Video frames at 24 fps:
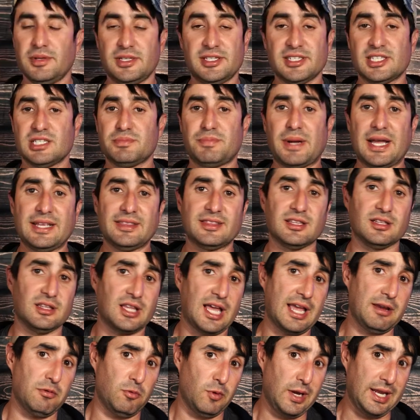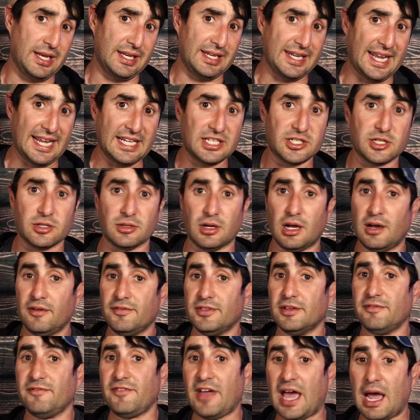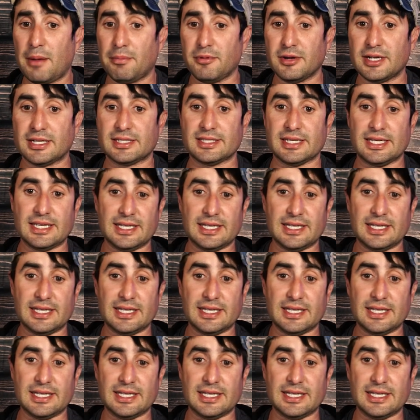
But despite the lightweight nature of the fabrics,